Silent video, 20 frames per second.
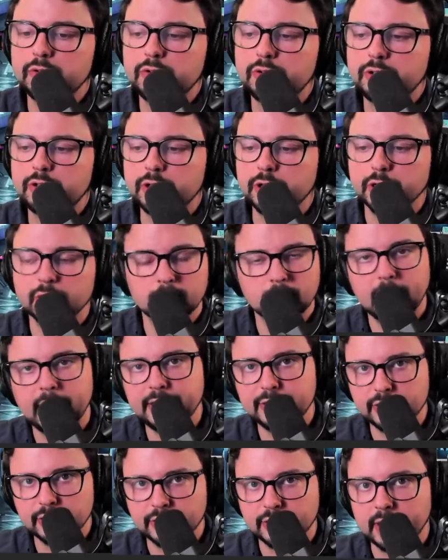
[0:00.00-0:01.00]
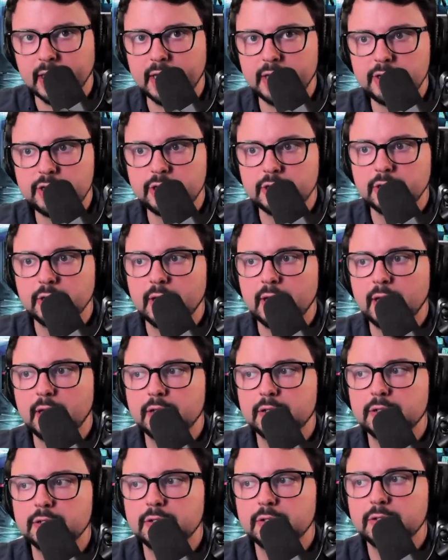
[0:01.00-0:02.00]
to the razor's edge
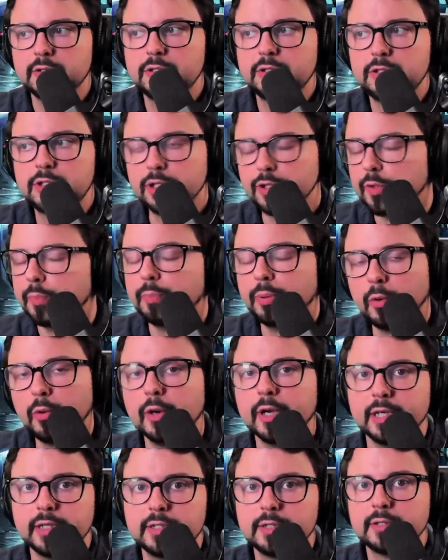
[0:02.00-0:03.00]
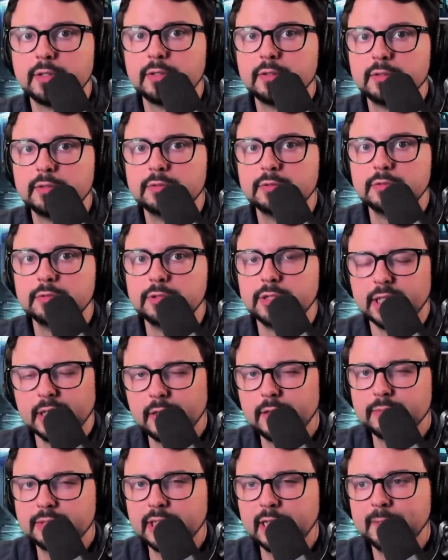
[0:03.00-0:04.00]
to the point. Do you know
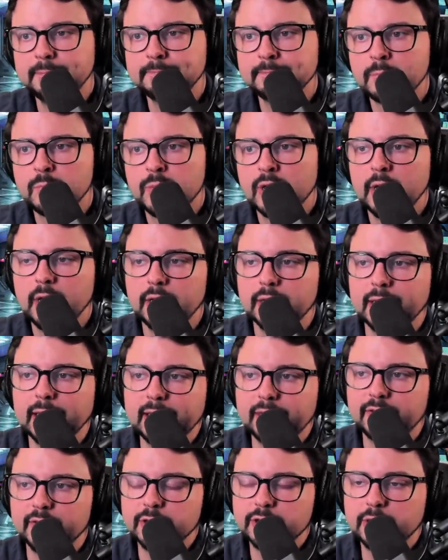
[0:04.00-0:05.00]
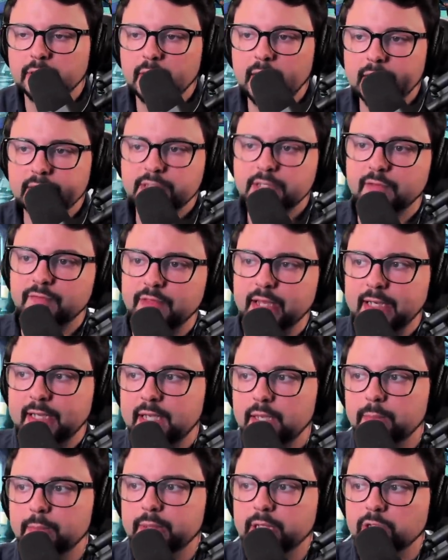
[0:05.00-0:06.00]
what I'm saying? Like, there's a lot of stuff that
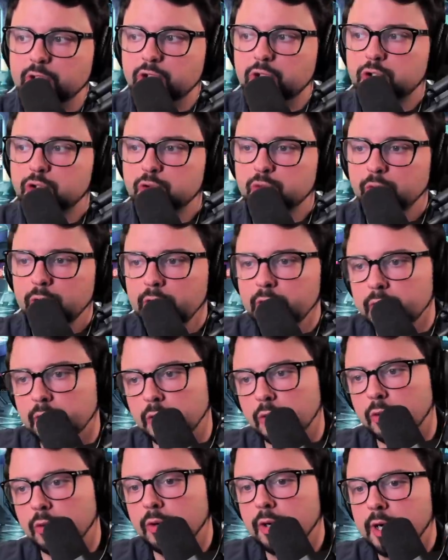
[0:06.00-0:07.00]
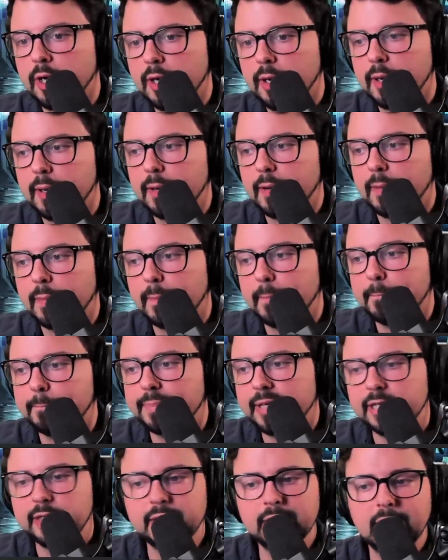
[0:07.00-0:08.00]
can be true,
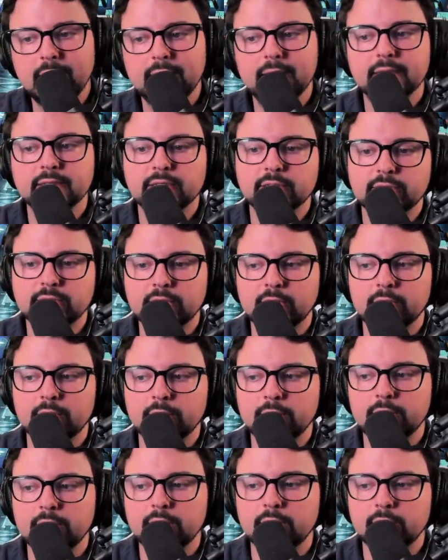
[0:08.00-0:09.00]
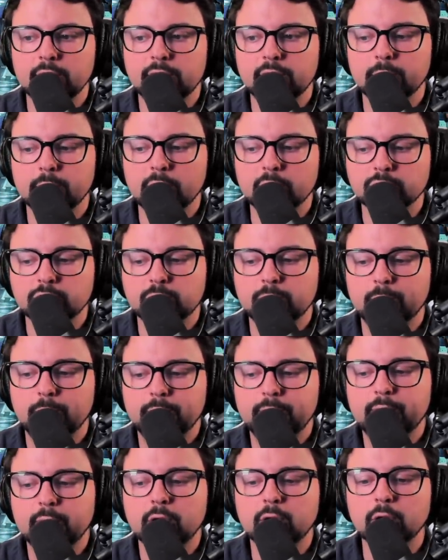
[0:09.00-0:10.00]
but not necessarily the most
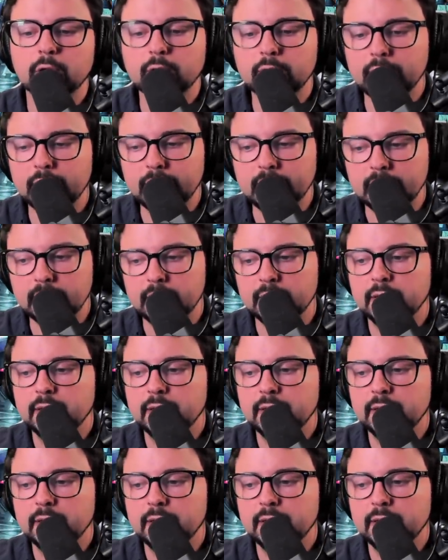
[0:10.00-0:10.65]
pertinent